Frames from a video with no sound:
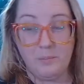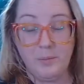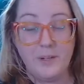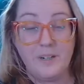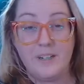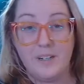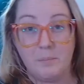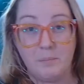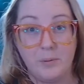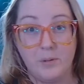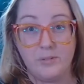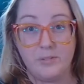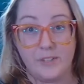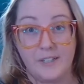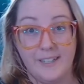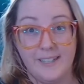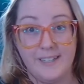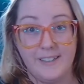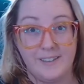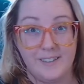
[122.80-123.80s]
put it up over
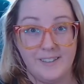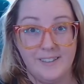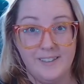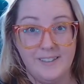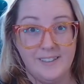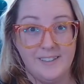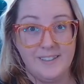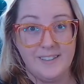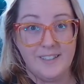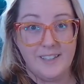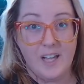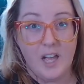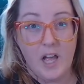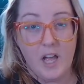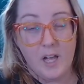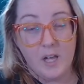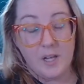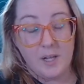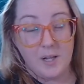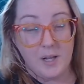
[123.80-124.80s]
here.
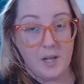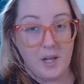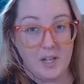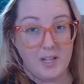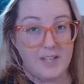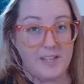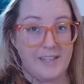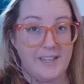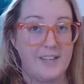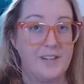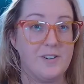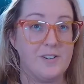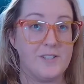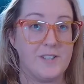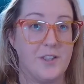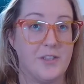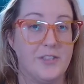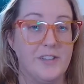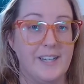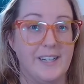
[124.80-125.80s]
Here's
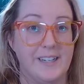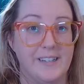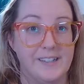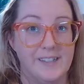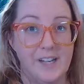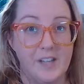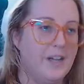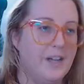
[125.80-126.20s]
the thing.